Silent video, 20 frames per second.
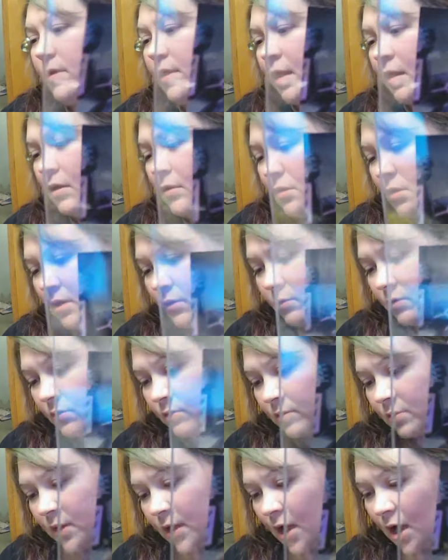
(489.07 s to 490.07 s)
we got
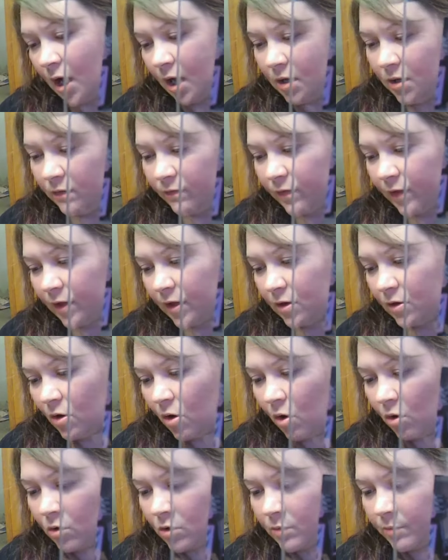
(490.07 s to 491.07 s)
another kind of like an
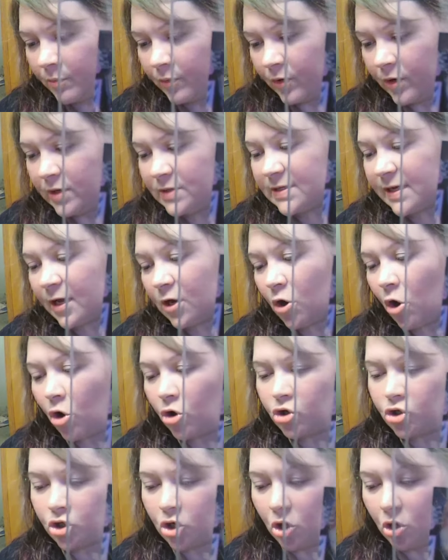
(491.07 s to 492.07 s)
art print. It's like an
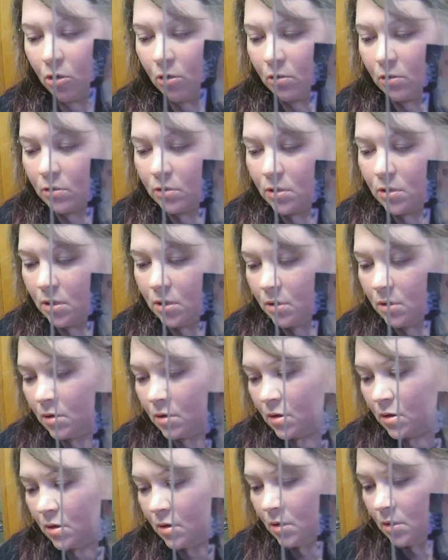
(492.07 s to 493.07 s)
art card.
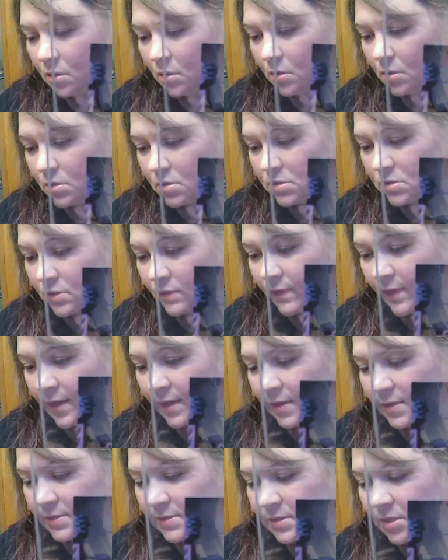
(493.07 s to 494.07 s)
So
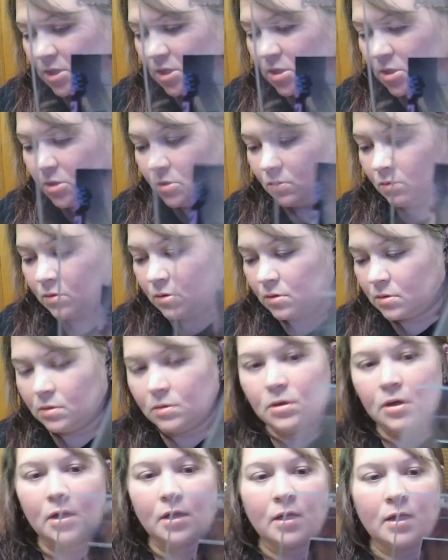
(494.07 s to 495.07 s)
that is
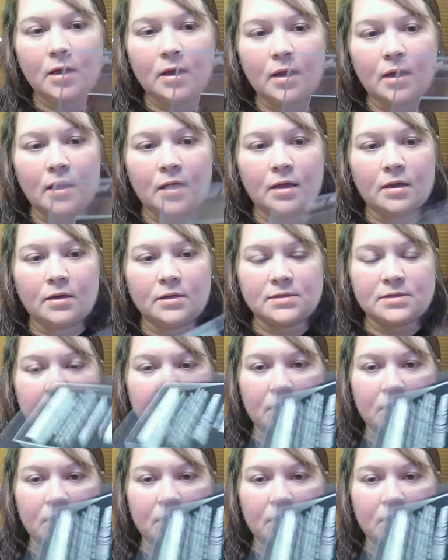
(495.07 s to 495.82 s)
cool. And it's